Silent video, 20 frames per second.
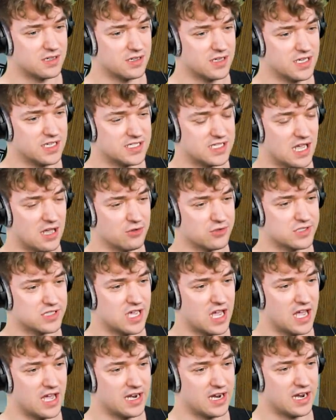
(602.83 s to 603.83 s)
He's
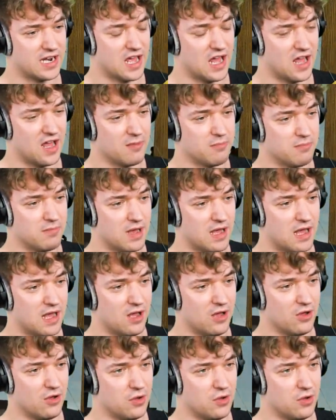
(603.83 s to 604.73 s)
outside, and I'm. But out.